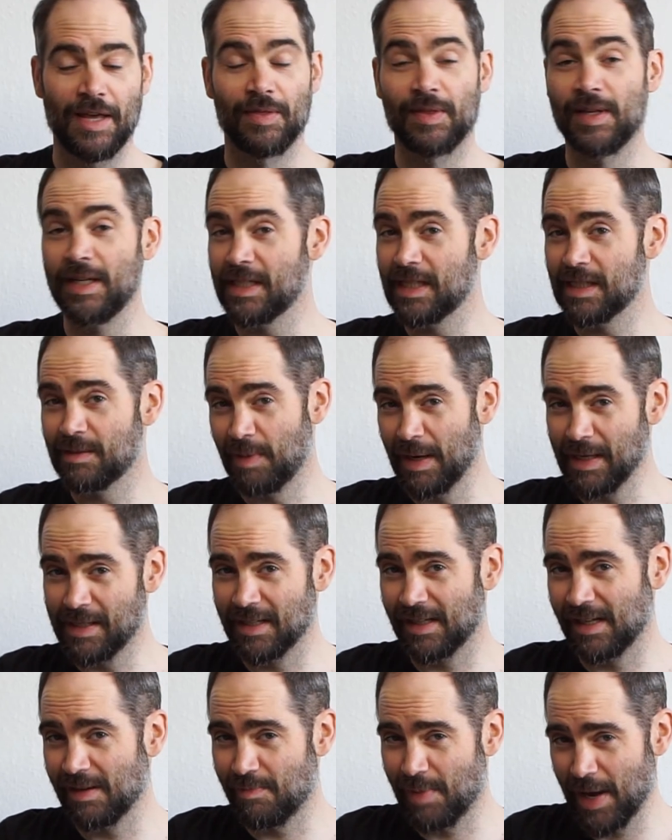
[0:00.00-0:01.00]
This is
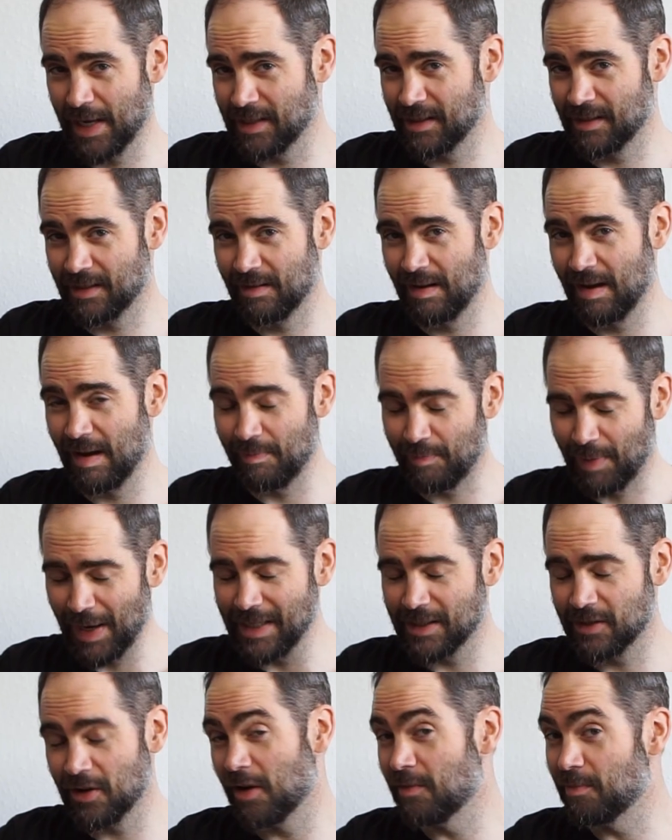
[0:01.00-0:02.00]
basically
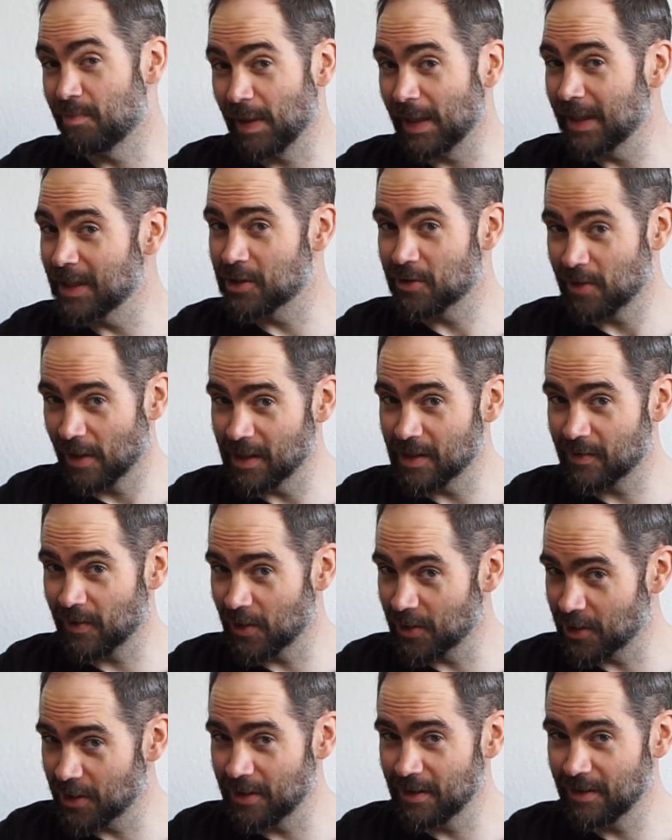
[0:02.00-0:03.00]
based on Billy String's
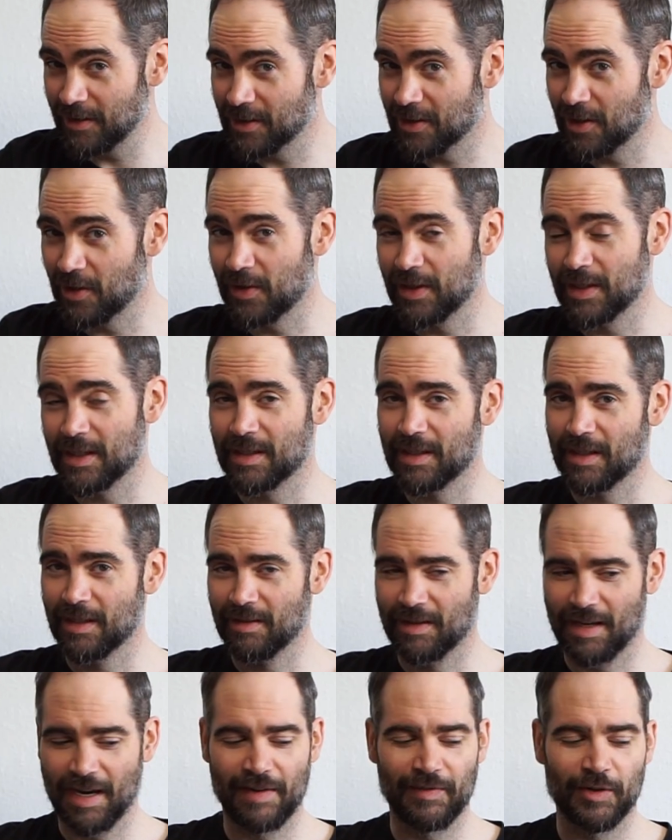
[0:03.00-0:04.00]
version, so this is
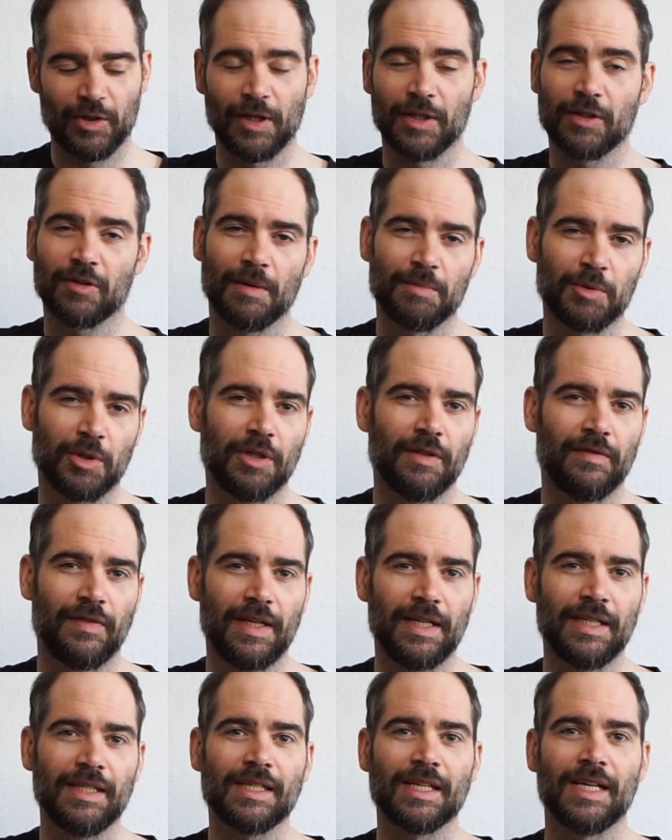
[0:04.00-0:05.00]
kind of a transcription of
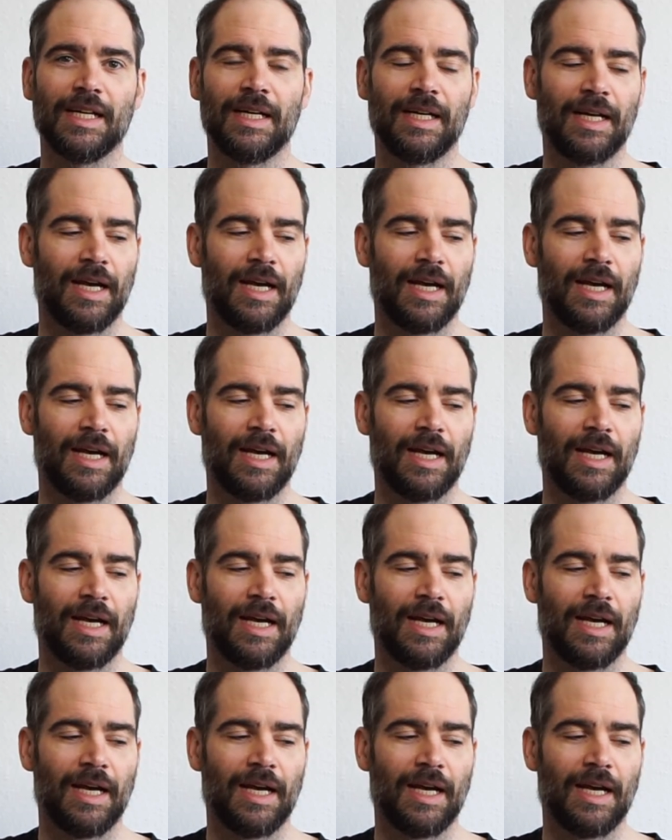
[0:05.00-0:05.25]
his.